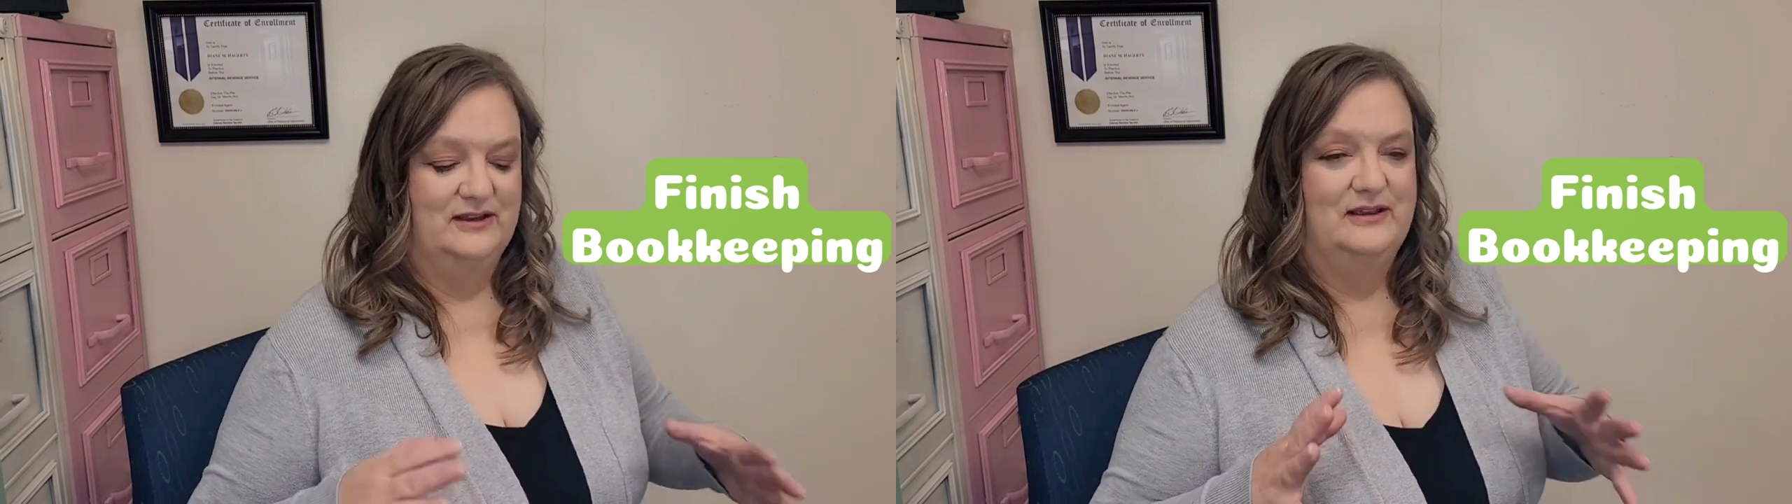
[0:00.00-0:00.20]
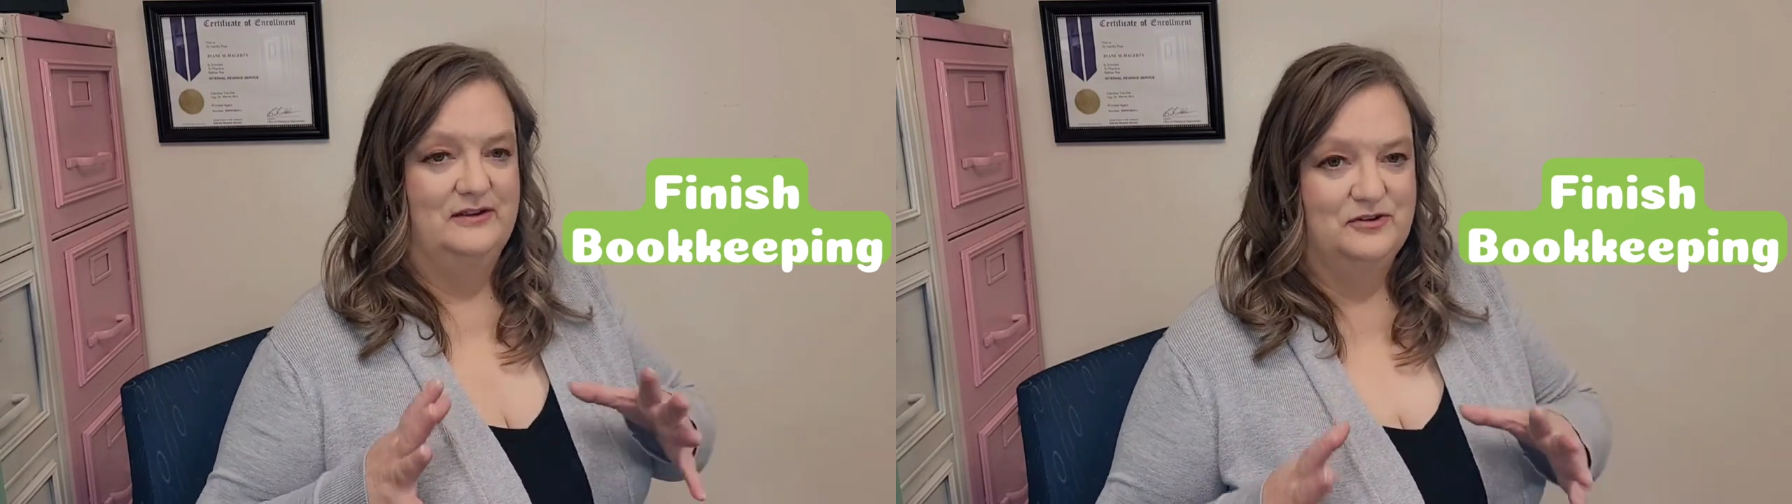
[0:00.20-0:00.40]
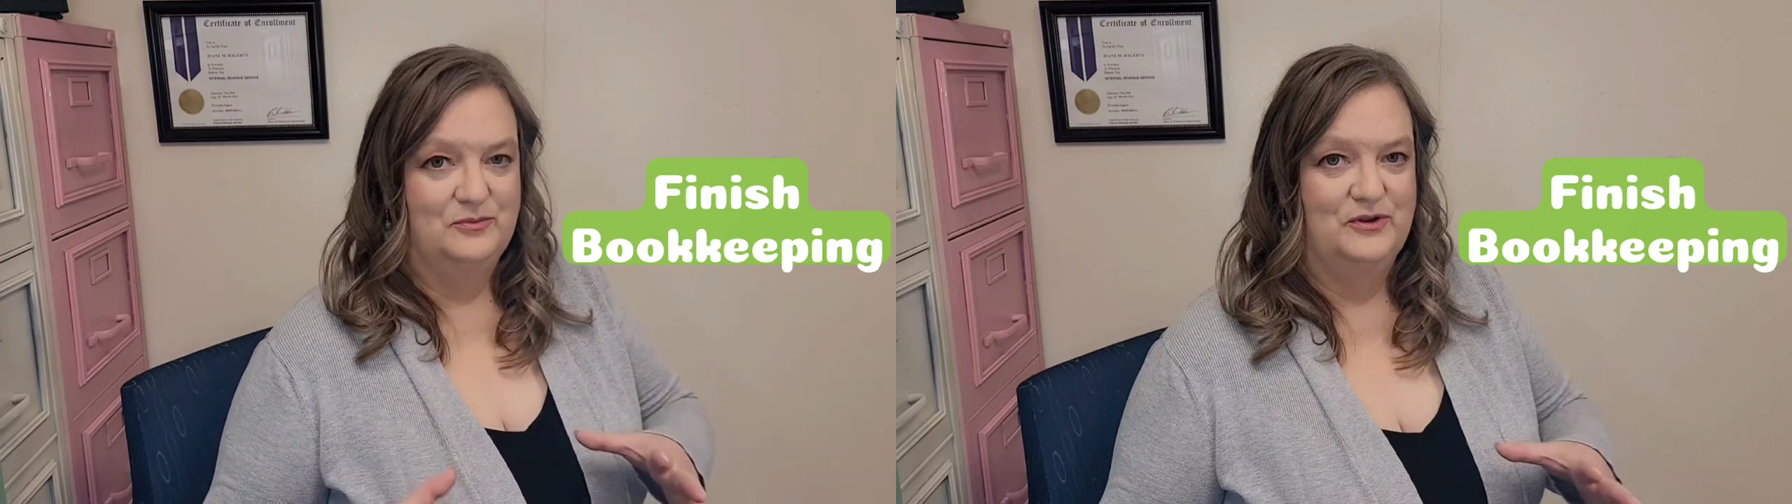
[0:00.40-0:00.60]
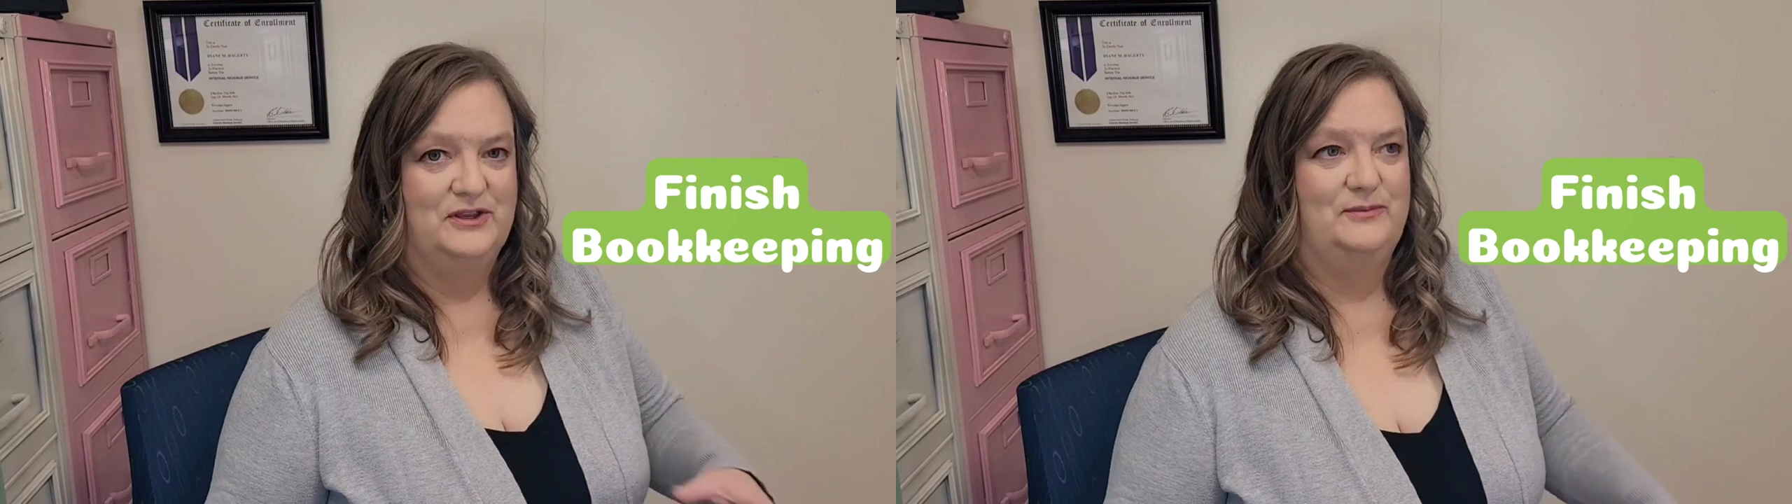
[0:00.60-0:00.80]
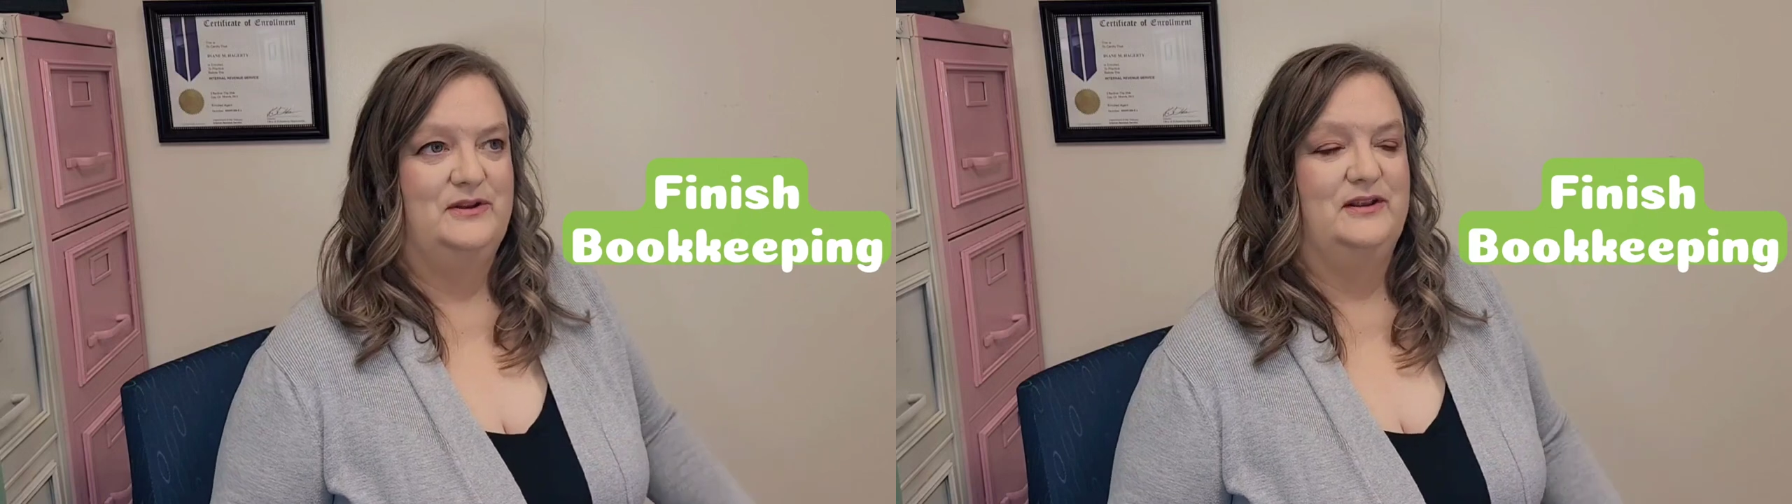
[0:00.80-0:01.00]
Get your
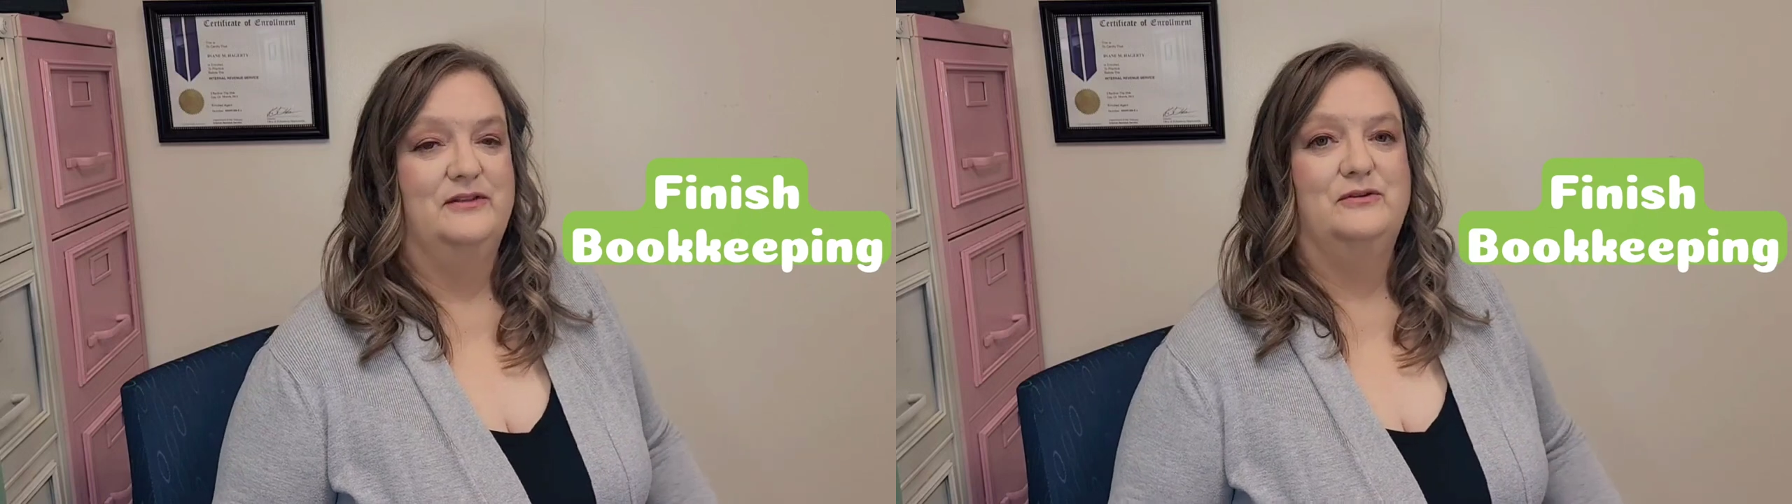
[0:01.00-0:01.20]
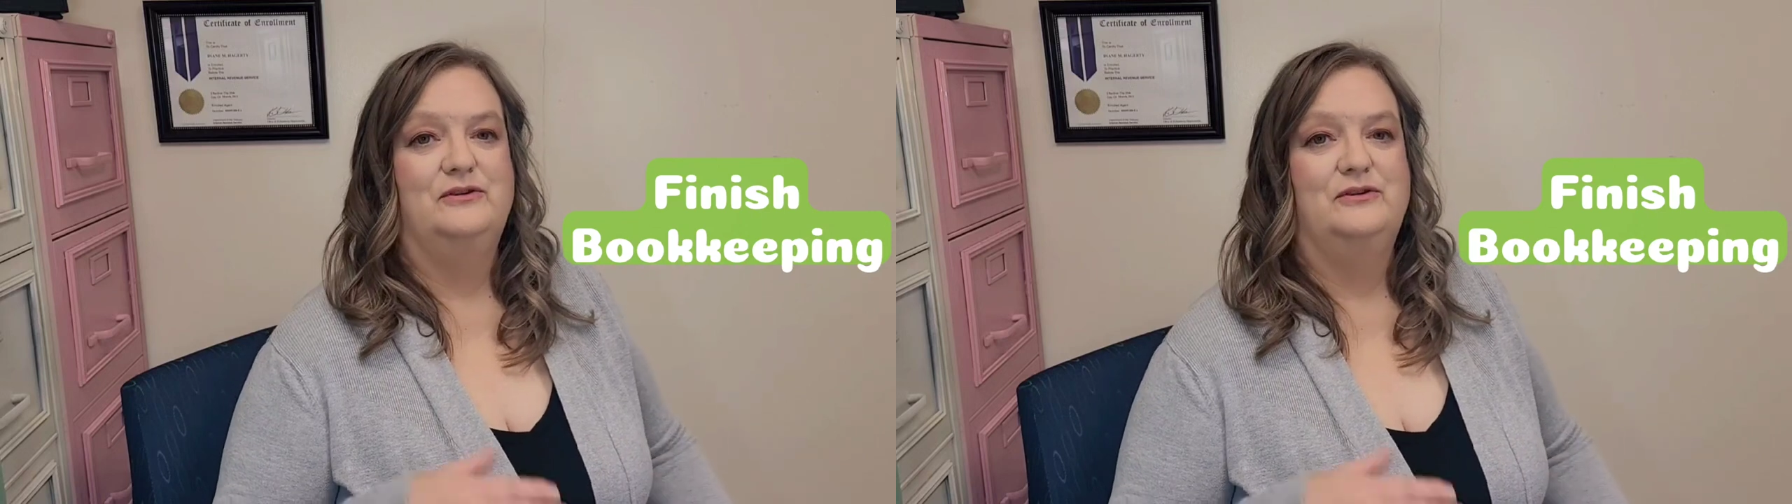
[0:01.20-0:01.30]
bookkeeping together.